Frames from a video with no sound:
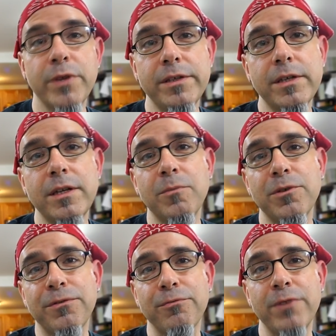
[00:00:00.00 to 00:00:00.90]
Reason
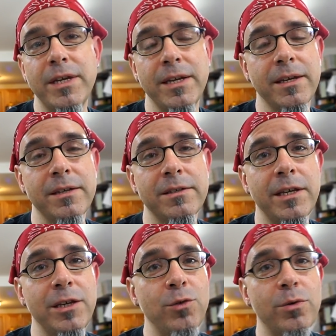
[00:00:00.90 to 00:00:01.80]
number 3 is
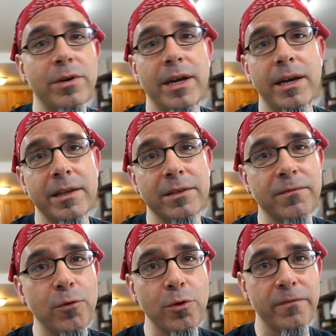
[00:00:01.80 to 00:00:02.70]
that you are not at the
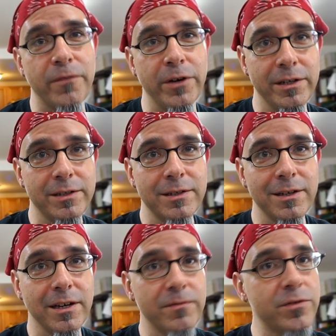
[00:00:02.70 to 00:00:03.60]
forefront
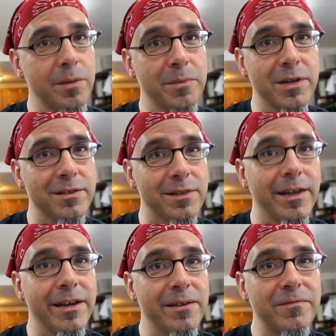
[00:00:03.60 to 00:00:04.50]
of somebody's
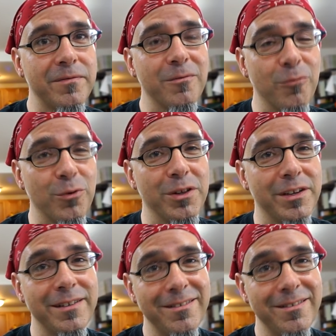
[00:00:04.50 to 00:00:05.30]
life, really.